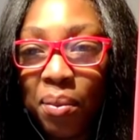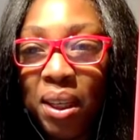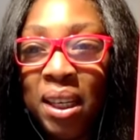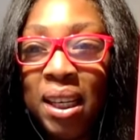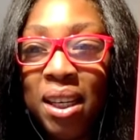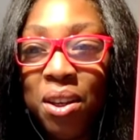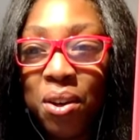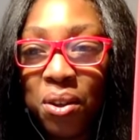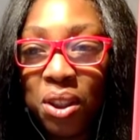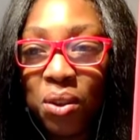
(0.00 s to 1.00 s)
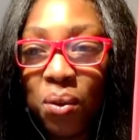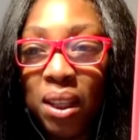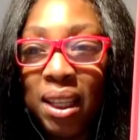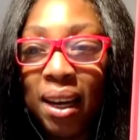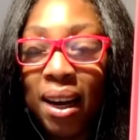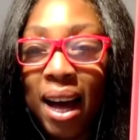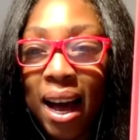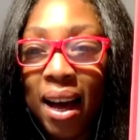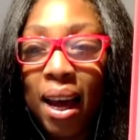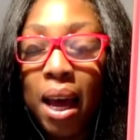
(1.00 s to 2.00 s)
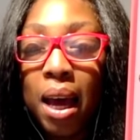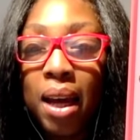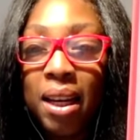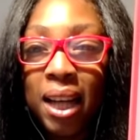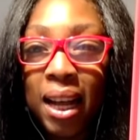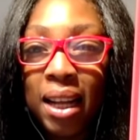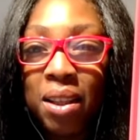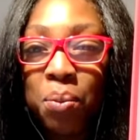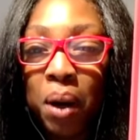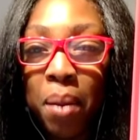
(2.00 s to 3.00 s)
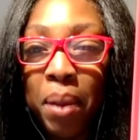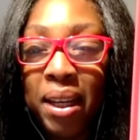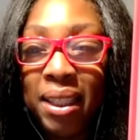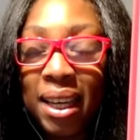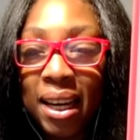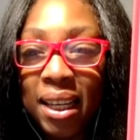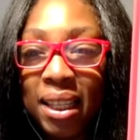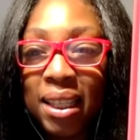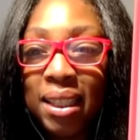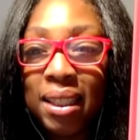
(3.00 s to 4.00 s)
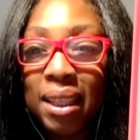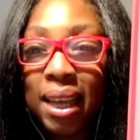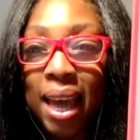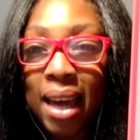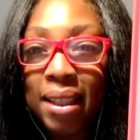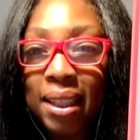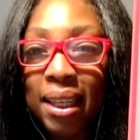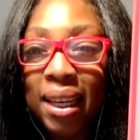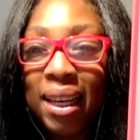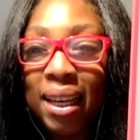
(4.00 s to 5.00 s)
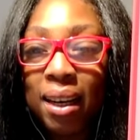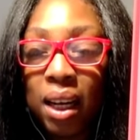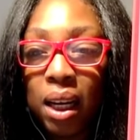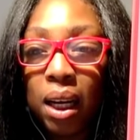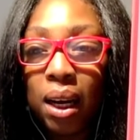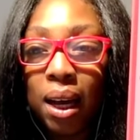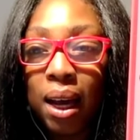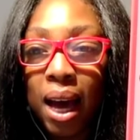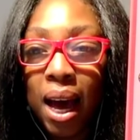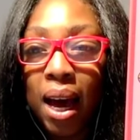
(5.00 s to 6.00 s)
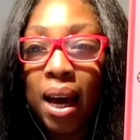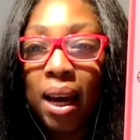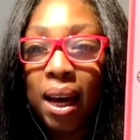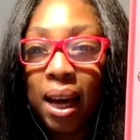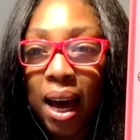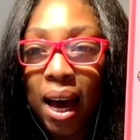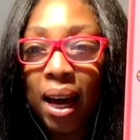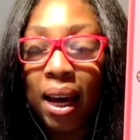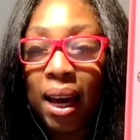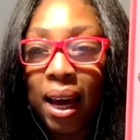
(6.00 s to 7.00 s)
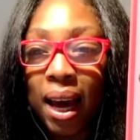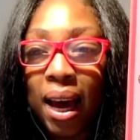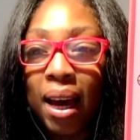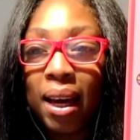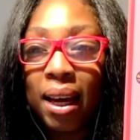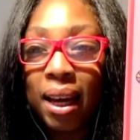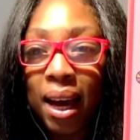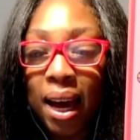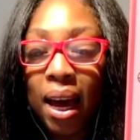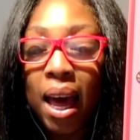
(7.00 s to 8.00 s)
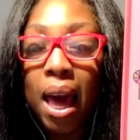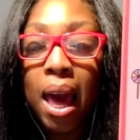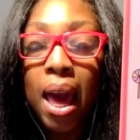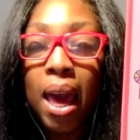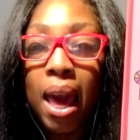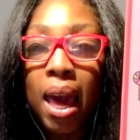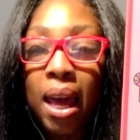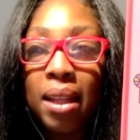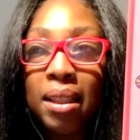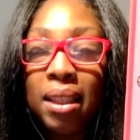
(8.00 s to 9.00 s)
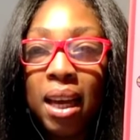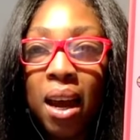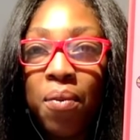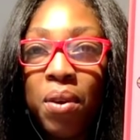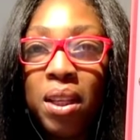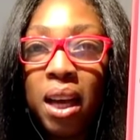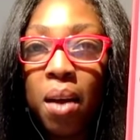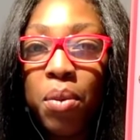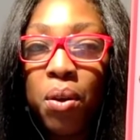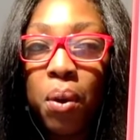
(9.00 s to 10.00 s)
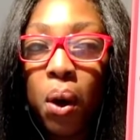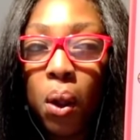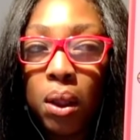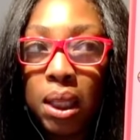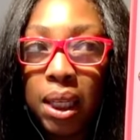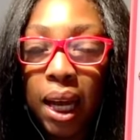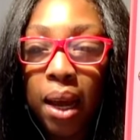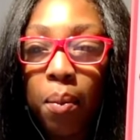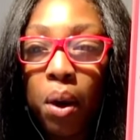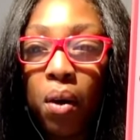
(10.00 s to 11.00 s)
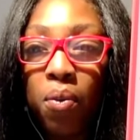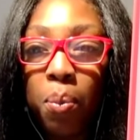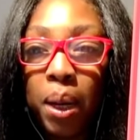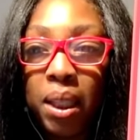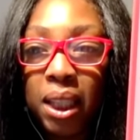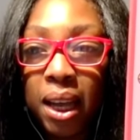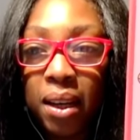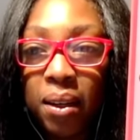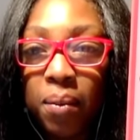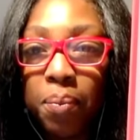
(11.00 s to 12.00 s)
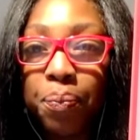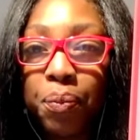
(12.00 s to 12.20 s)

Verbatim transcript: healing your soul, the Ka, and that is why my channel is Kathye Kaan, Ka, Ka, Ka, Ka. And every time you call the name of my channel,